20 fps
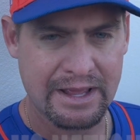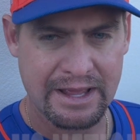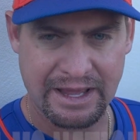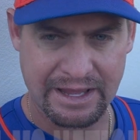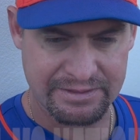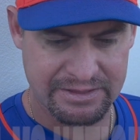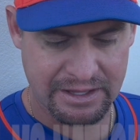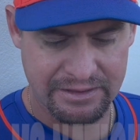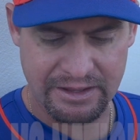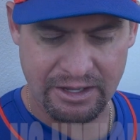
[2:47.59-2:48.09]

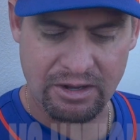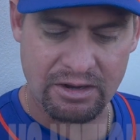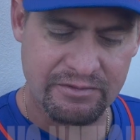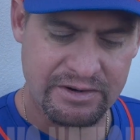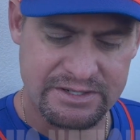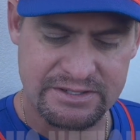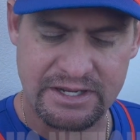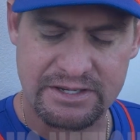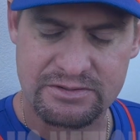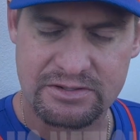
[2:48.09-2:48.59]
and then the
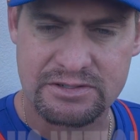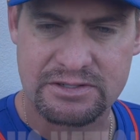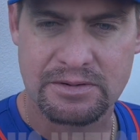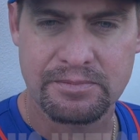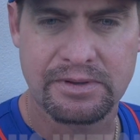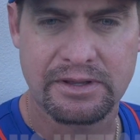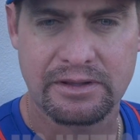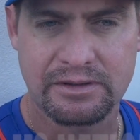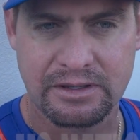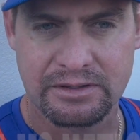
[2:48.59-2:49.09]
conversations in
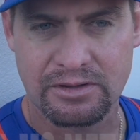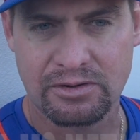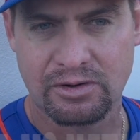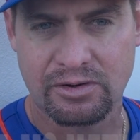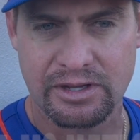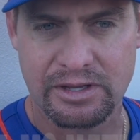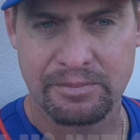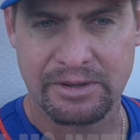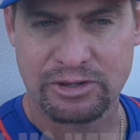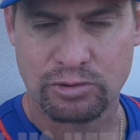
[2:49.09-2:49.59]
you know
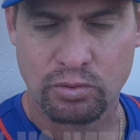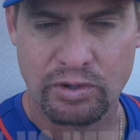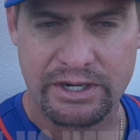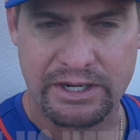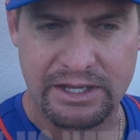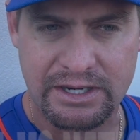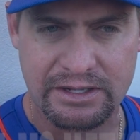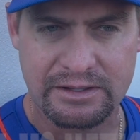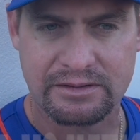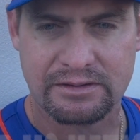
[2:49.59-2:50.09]
in between
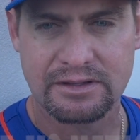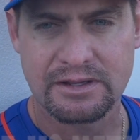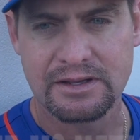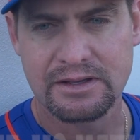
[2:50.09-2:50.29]
innings.